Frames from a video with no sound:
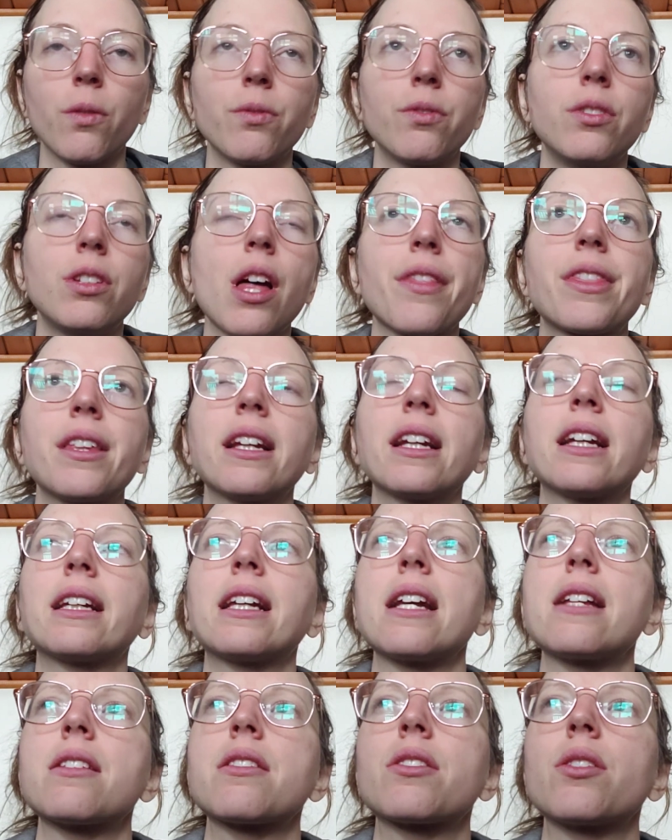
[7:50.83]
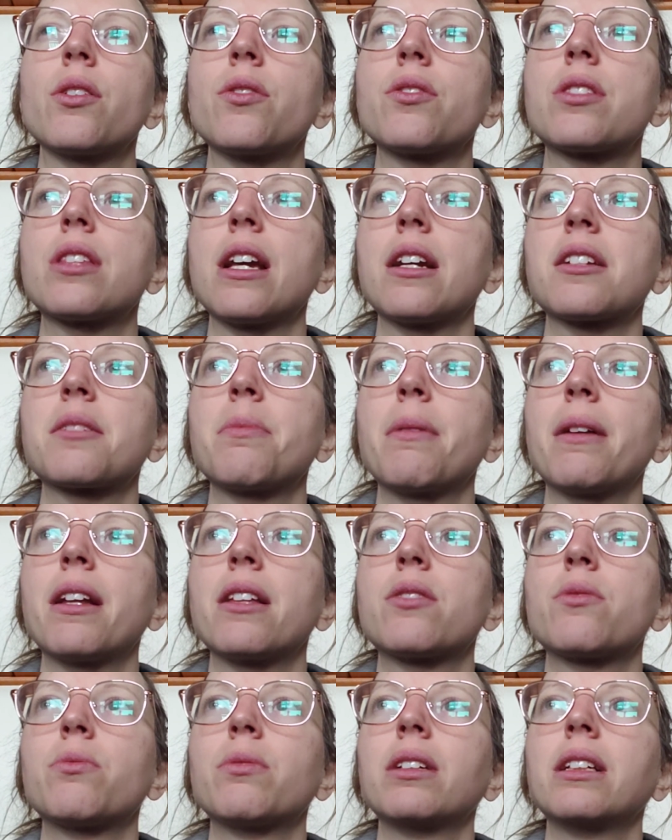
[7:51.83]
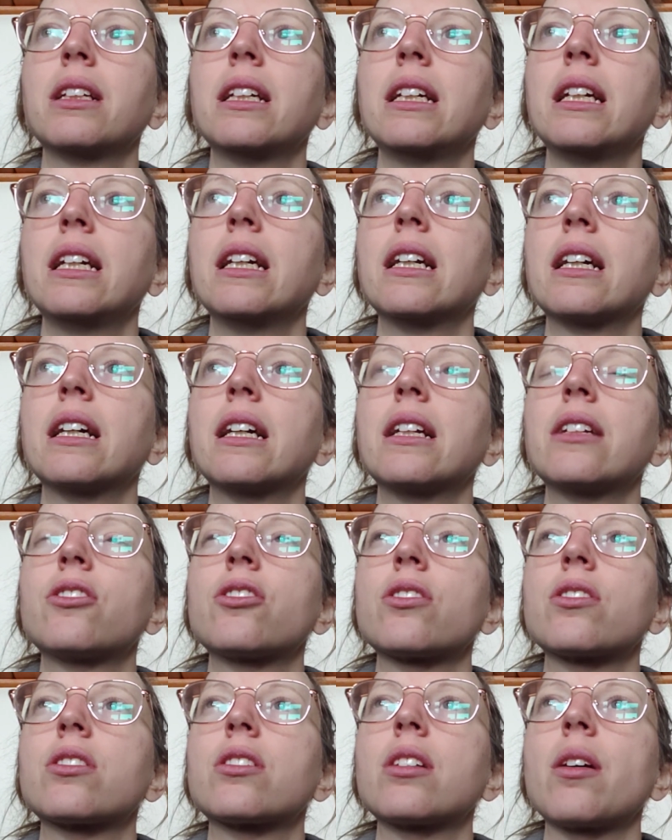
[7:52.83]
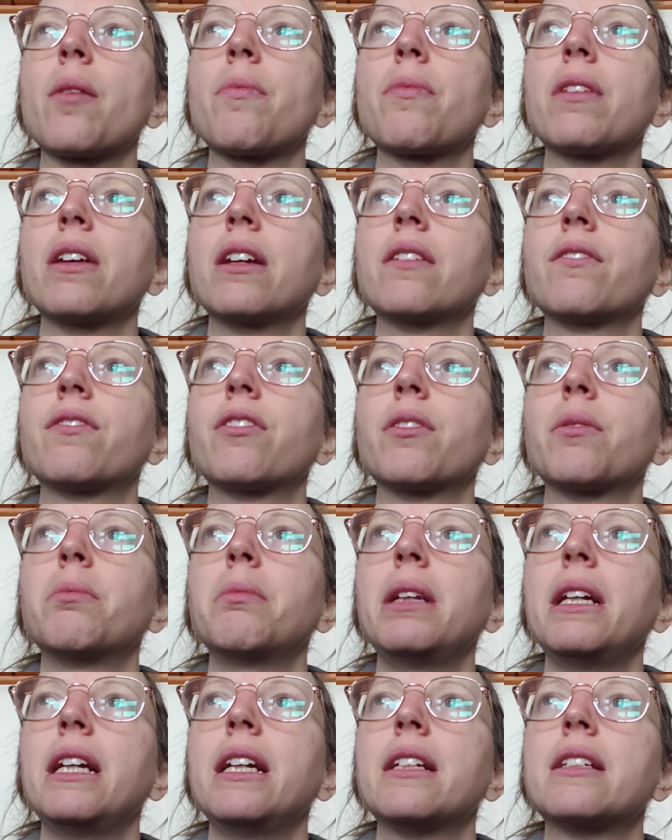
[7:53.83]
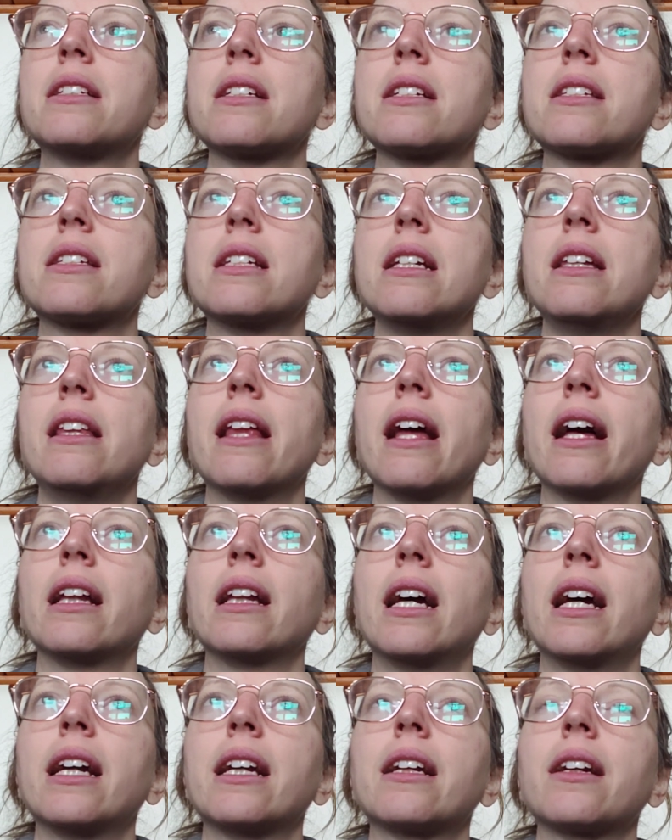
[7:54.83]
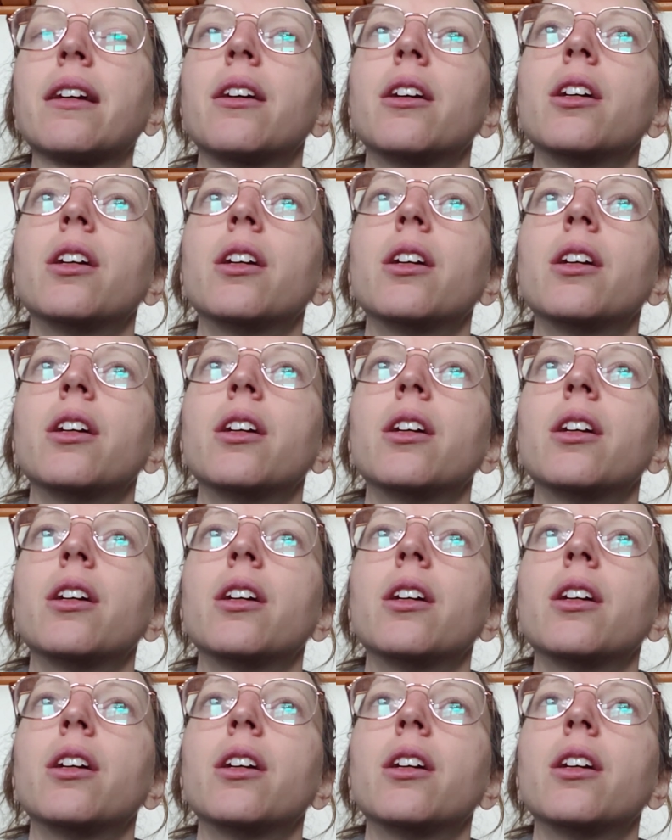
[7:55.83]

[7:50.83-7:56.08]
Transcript: nothing against those things, but it's really just something for me to see that like,